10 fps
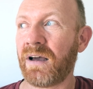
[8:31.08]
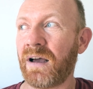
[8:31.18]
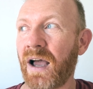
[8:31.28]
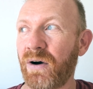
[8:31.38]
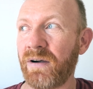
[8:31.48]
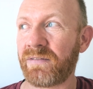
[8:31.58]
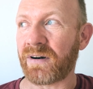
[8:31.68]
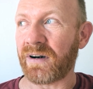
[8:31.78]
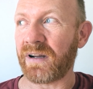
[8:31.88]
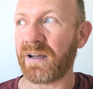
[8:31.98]

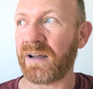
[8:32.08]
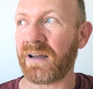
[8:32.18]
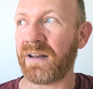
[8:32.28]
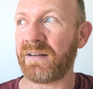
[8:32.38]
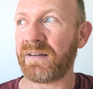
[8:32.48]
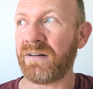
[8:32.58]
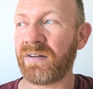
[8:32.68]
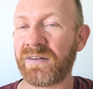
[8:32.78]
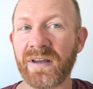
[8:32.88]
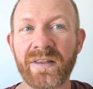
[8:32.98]
However, it is
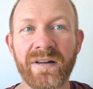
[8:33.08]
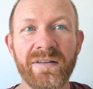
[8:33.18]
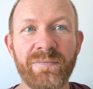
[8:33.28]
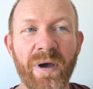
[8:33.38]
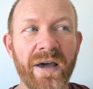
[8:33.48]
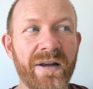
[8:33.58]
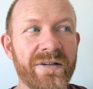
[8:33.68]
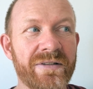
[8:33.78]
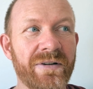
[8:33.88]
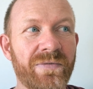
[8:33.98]
interesting that in
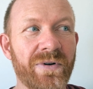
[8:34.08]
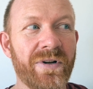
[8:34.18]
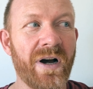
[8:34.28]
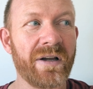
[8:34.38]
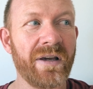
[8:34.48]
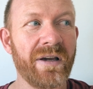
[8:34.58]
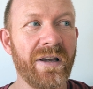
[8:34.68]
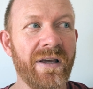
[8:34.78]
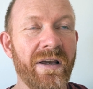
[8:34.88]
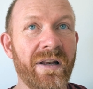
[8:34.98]
Spanish, if we're
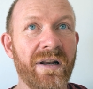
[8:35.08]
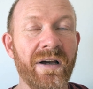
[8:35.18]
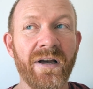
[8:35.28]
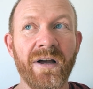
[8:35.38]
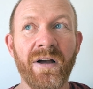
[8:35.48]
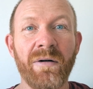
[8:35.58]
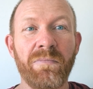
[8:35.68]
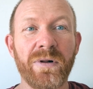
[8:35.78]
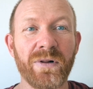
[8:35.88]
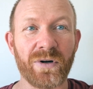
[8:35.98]
talking in
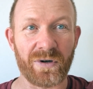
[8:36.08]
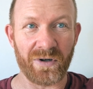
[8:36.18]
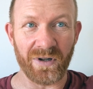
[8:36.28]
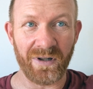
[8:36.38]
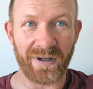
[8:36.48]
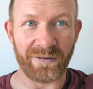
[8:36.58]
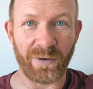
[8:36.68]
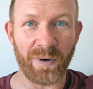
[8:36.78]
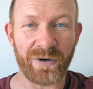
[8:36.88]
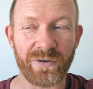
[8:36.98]
plural and we
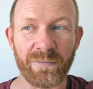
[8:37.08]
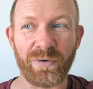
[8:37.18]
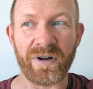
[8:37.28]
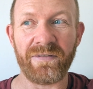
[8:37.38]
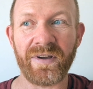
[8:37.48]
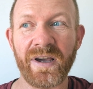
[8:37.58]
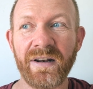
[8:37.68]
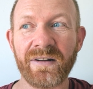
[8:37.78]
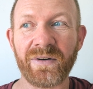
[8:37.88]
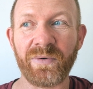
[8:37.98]
want to
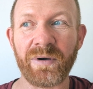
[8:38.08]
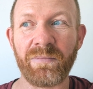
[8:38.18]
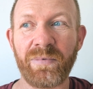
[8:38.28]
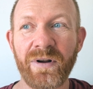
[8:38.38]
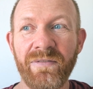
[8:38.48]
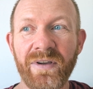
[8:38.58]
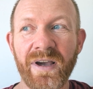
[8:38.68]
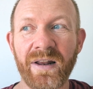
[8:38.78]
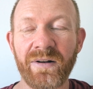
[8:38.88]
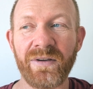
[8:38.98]
abbreviate, we
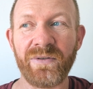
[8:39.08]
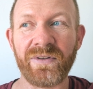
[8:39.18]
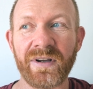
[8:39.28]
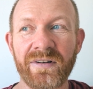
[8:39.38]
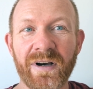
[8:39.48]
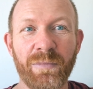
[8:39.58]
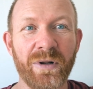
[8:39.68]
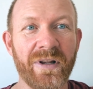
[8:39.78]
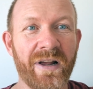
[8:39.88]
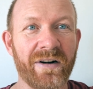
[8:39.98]
abbreviate using
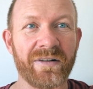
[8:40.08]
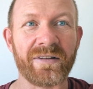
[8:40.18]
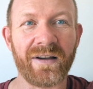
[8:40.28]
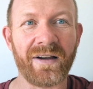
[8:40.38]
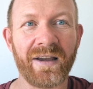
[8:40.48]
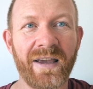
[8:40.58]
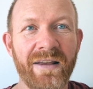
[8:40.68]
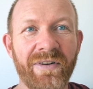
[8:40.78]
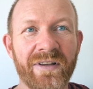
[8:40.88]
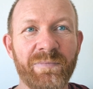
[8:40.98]
double letters. I can't
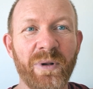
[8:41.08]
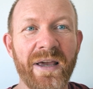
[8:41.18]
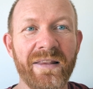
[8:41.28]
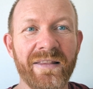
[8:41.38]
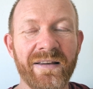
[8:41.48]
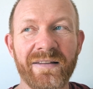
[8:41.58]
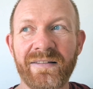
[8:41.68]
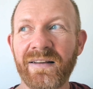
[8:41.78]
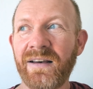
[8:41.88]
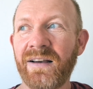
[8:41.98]
even explain
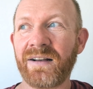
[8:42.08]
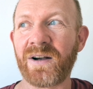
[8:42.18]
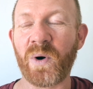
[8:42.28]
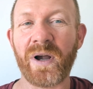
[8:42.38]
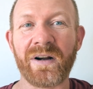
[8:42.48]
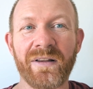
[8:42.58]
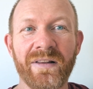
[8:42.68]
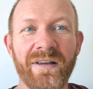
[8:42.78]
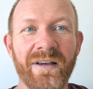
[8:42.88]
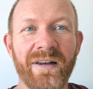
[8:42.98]
this
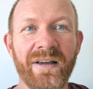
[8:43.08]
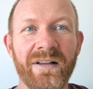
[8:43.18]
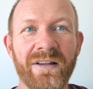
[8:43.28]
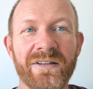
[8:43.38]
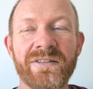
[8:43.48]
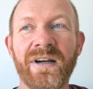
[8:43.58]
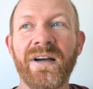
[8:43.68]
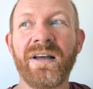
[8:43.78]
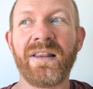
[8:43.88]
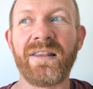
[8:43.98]
coherently in English.
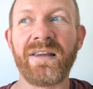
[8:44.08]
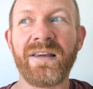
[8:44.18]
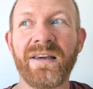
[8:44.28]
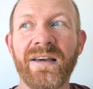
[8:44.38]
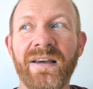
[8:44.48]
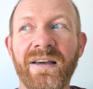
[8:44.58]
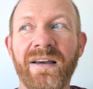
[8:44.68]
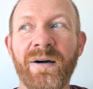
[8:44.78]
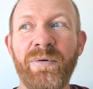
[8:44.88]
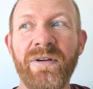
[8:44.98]
The
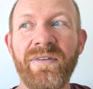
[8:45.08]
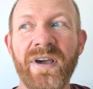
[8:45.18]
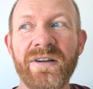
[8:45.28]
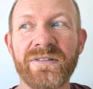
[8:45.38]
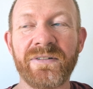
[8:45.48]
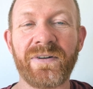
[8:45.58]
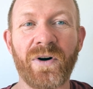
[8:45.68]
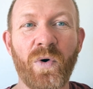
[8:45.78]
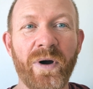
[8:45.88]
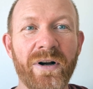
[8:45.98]
abbreviation for
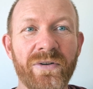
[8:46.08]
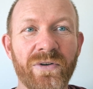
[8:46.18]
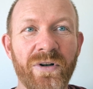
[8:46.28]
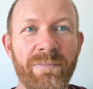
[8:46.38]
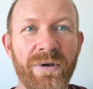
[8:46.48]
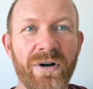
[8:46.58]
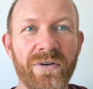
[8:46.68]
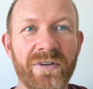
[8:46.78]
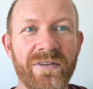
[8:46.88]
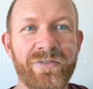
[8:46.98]
Juegos
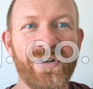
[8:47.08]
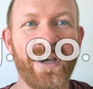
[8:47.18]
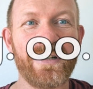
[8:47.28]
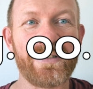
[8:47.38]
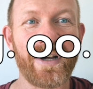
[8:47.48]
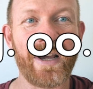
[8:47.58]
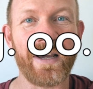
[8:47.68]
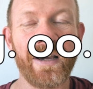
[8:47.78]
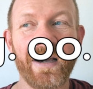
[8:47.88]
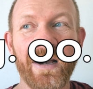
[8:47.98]
Olímpicos is JJOO.